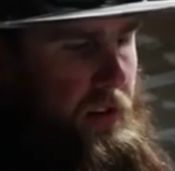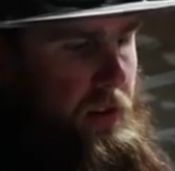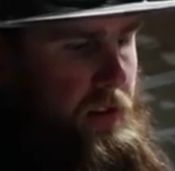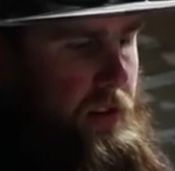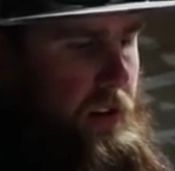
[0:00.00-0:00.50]
to
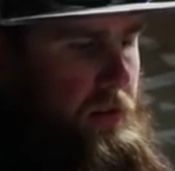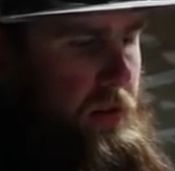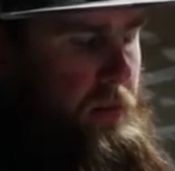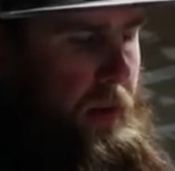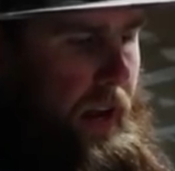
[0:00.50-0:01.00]
do this. They don't
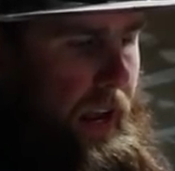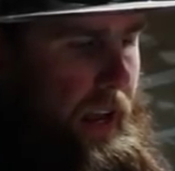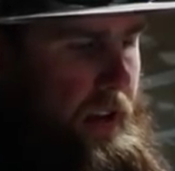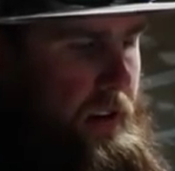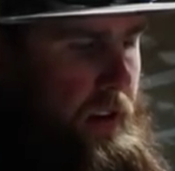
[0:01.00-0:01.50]
do yeah. it by
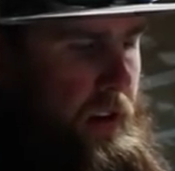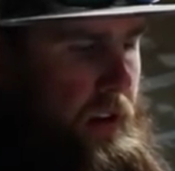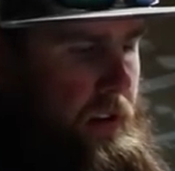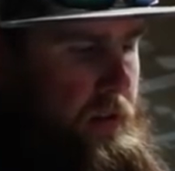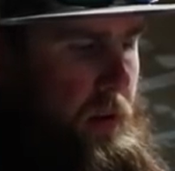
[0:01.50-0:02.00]
hand.
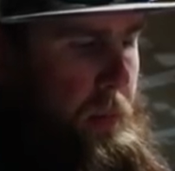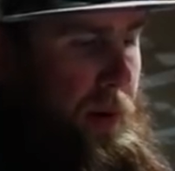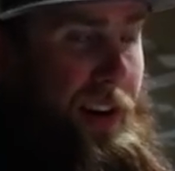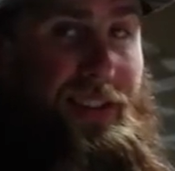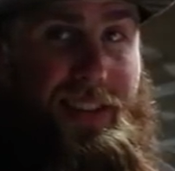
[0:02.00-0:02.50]
So it
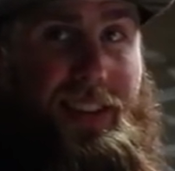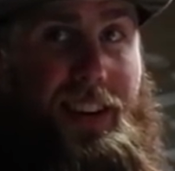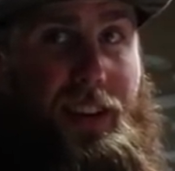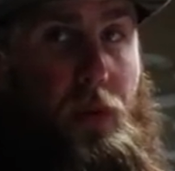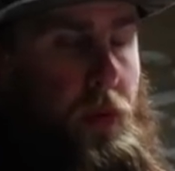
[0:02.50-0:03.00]
presses it
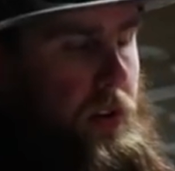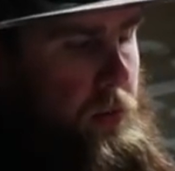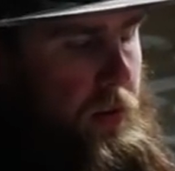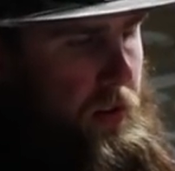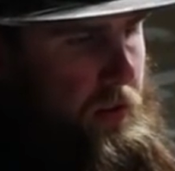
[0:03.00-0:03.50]
in there really, really